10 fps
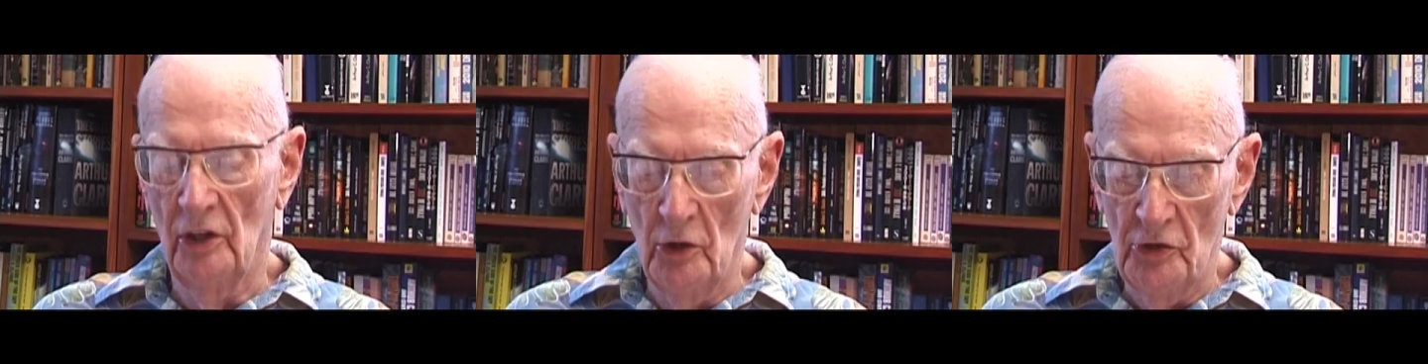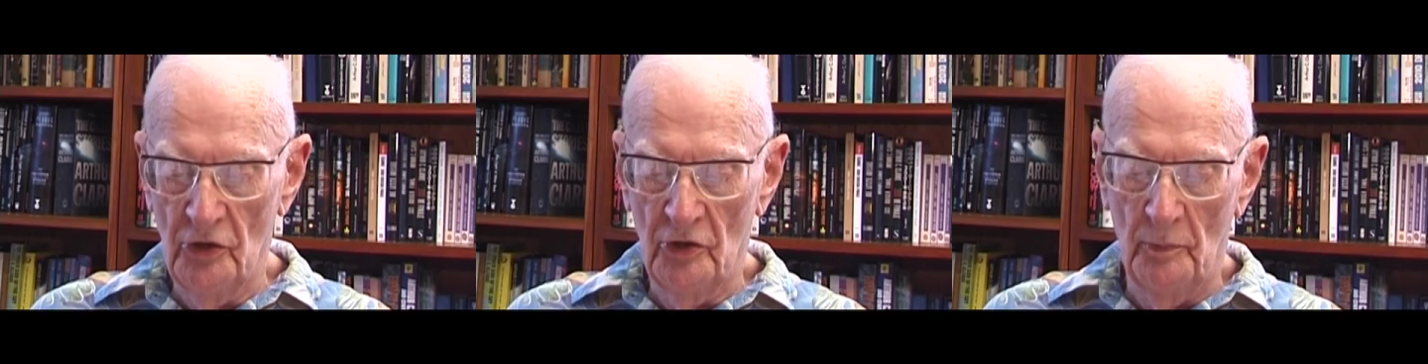
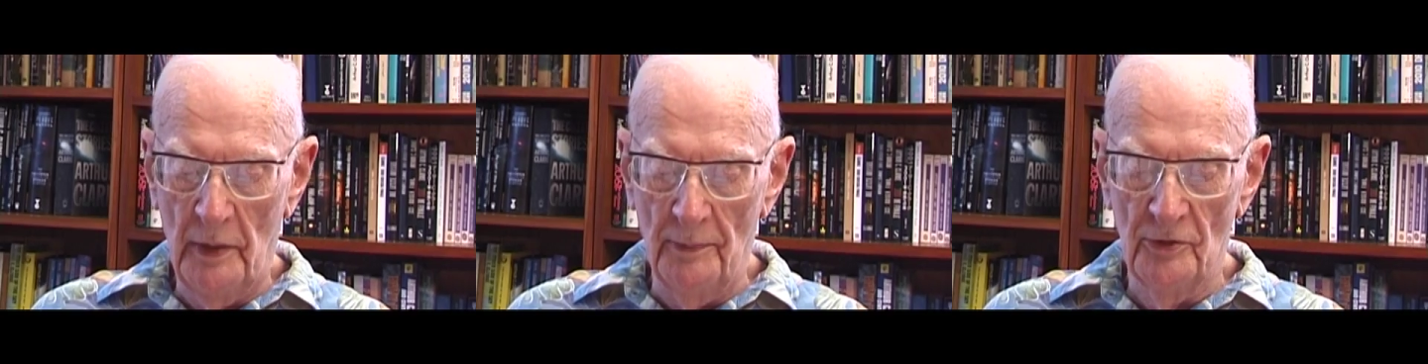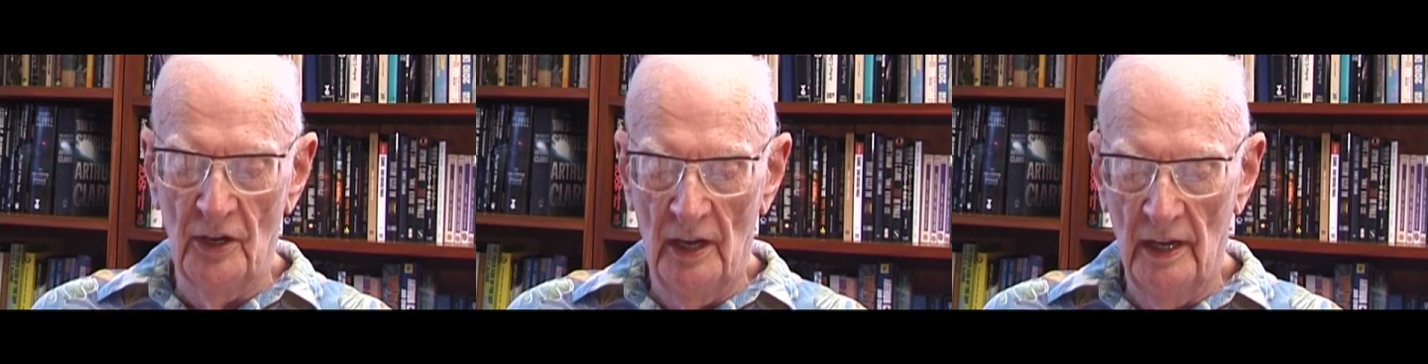closer to
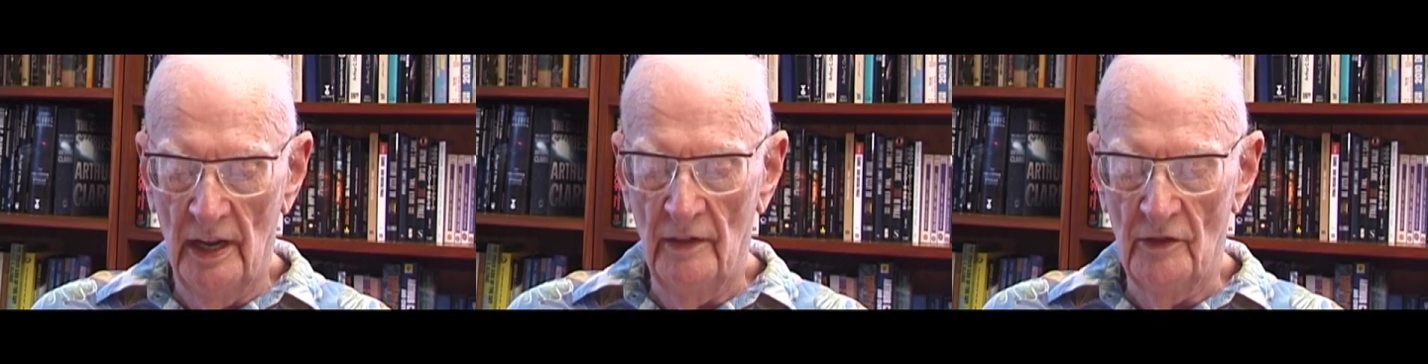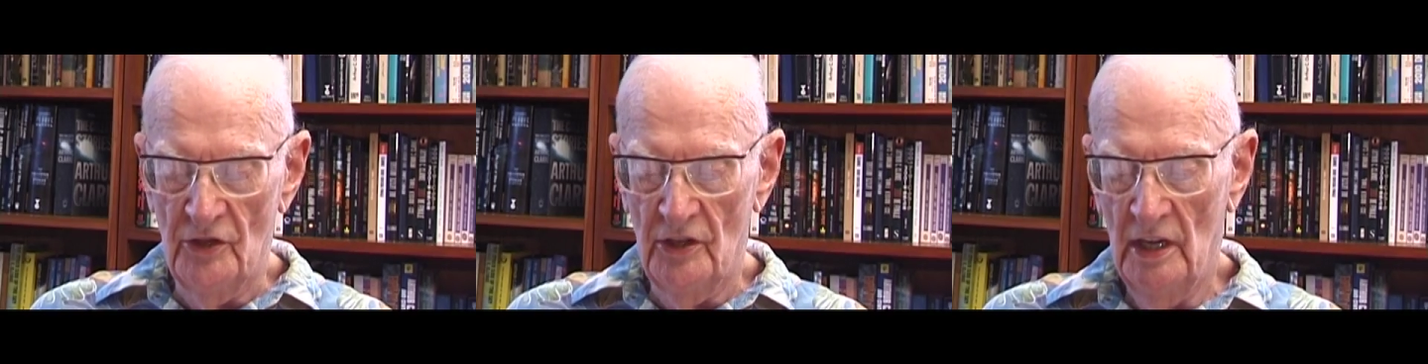people's
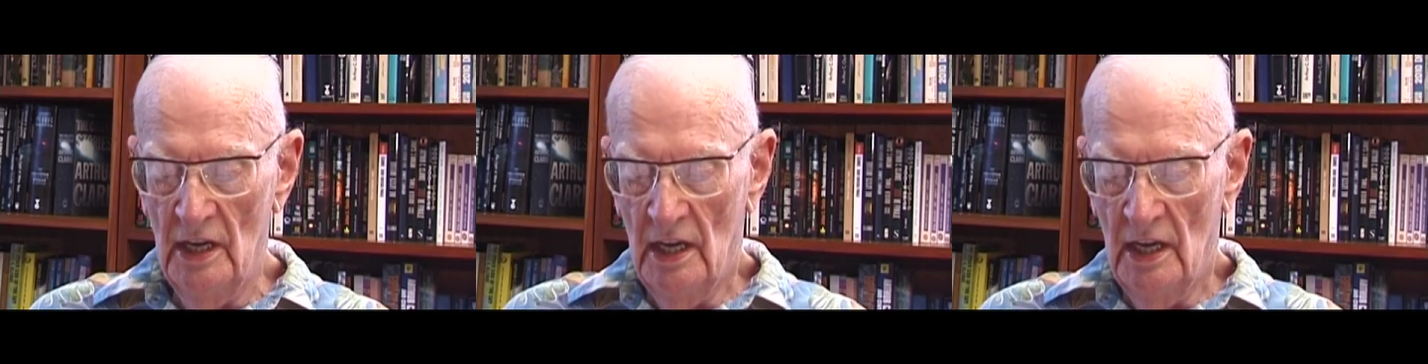lives,